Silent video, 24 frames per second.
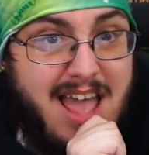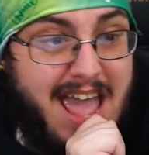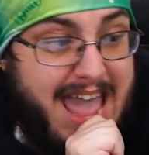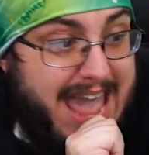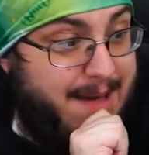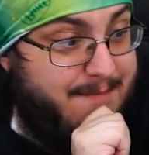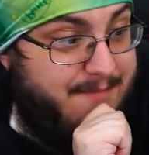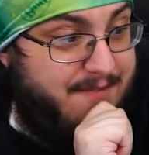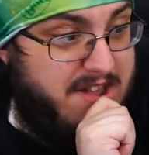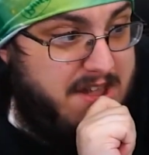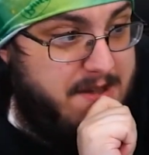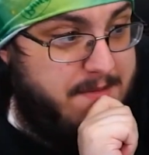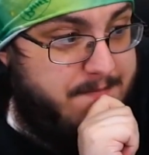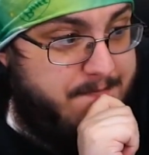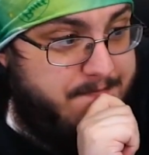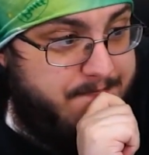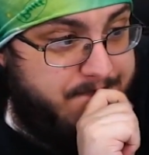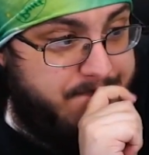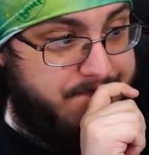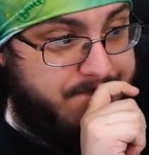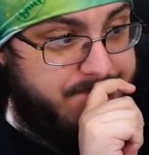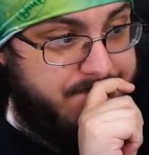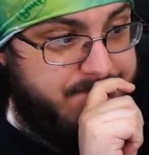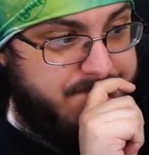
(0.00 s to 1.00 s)
Amphi.
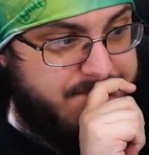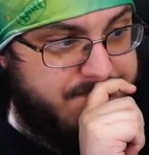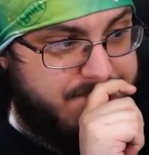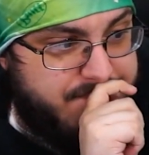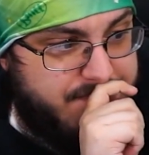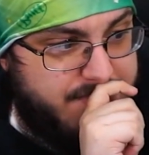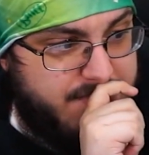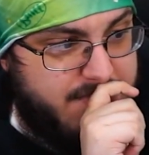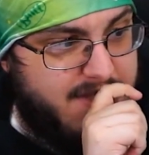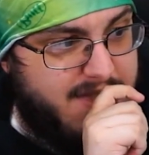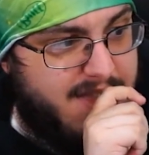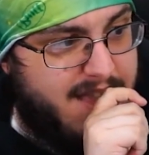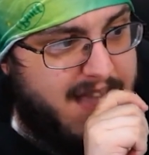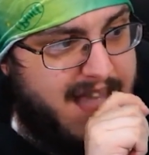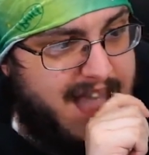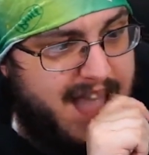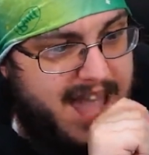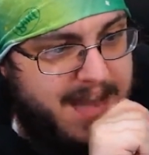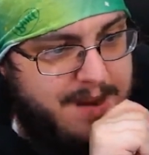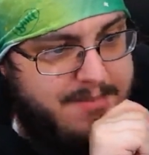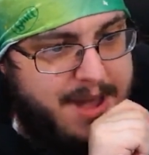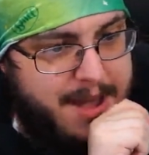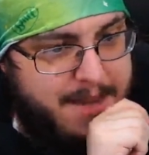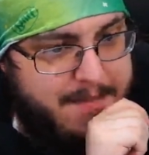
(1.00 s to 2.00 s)

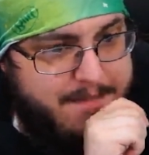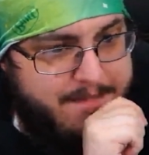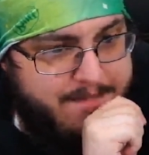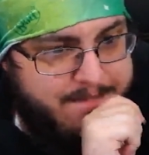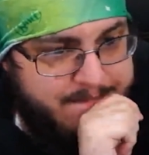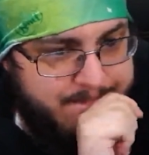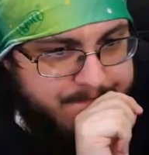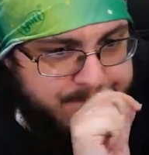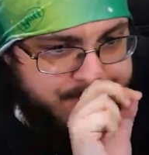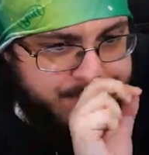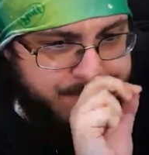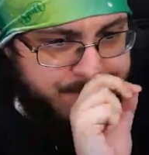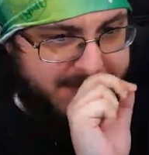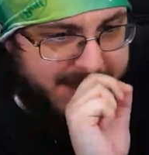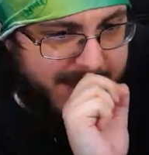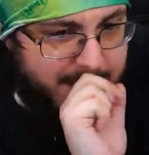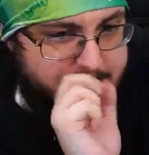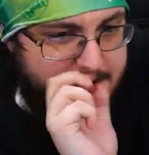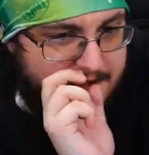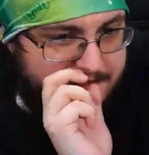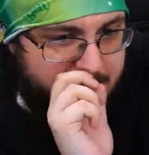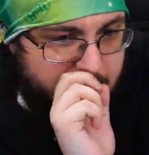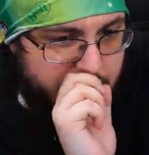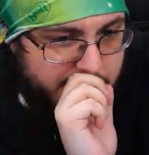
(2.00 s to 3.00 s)
Anime. Think
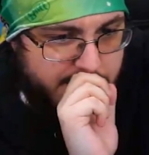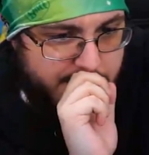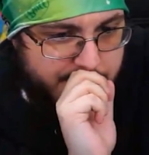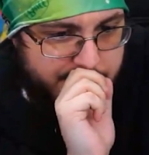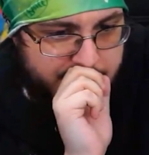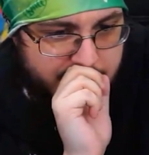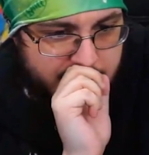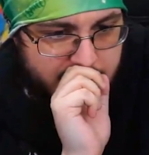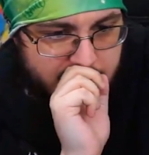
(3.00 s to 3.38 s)
about this.